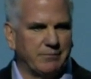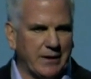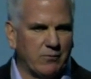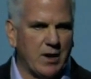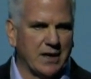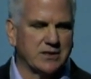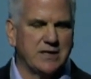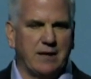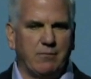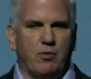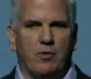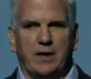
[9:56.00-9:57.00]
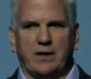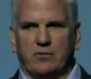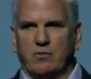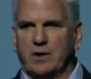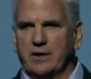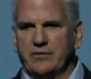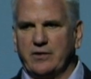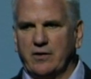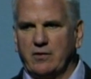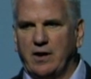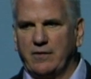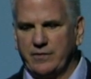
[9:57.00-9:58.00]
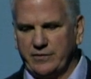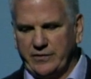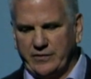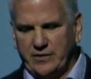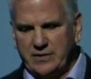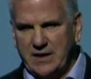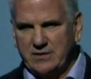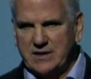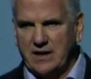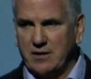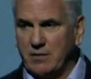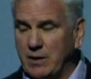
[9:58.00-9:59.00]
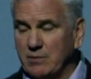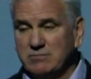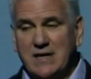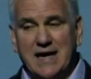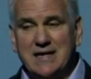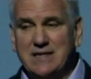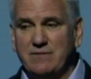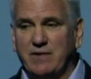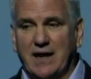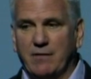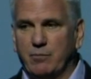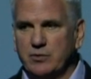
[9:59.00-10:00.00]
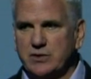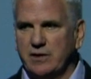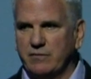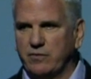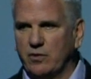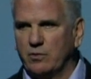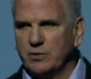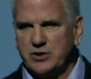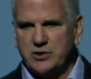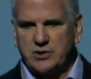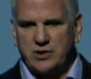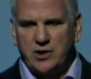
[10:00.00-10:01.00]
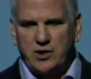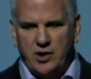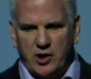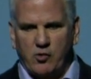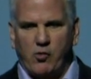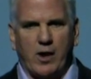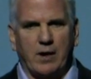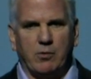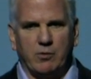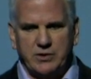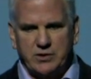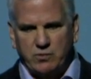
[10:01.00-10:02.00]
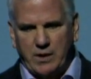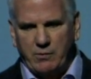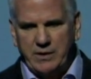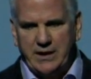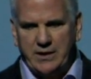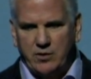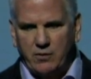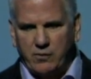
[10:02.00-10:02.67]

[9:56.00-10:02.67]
Bedrock standpoint, as well as the other offices are downtown, are about 95% full, which is incredible, which is why we need to